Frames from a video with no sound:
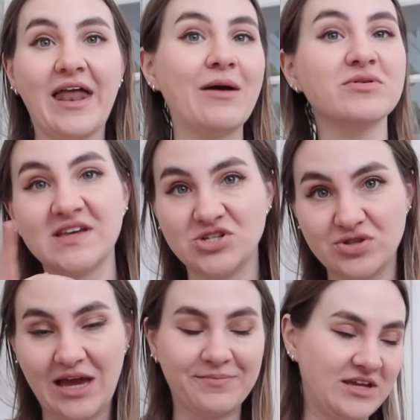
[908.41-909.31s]
and I will send
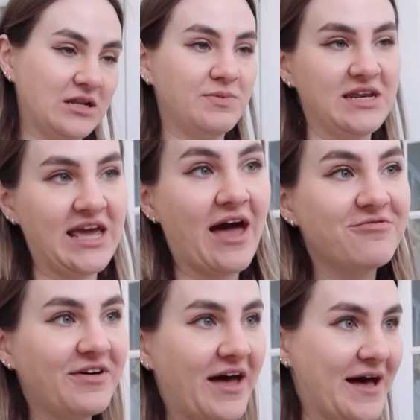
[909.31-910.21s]
you the updated
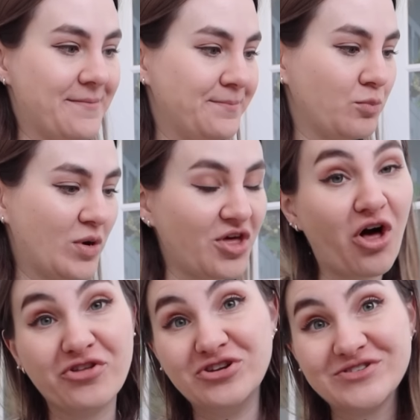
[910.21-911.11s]
PDF with
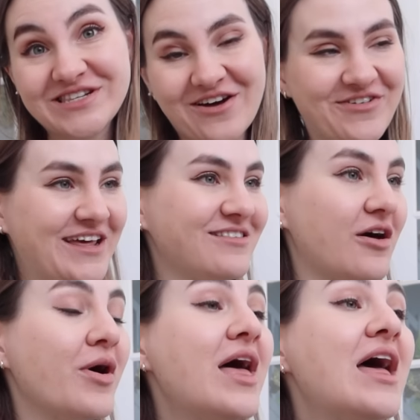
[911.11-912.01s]
all the new stuff in it.
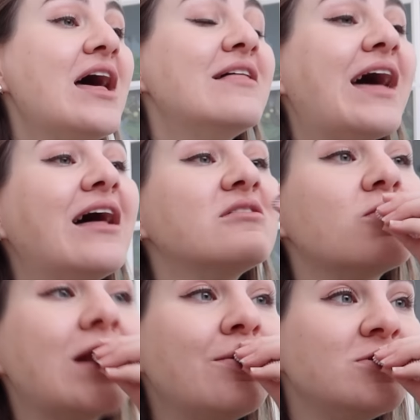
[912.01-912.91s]
So that's
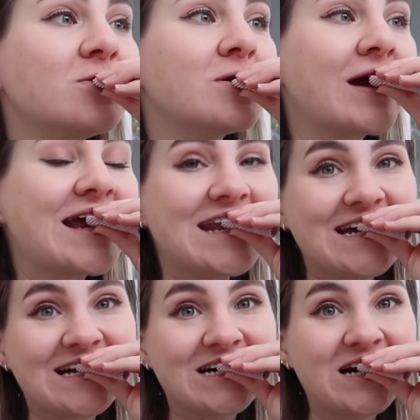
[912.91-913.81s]
what I'm doing right
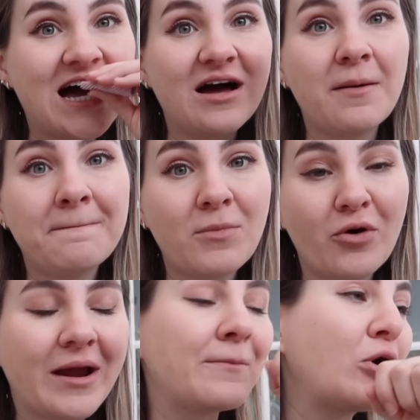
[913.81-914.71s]
now. Boring,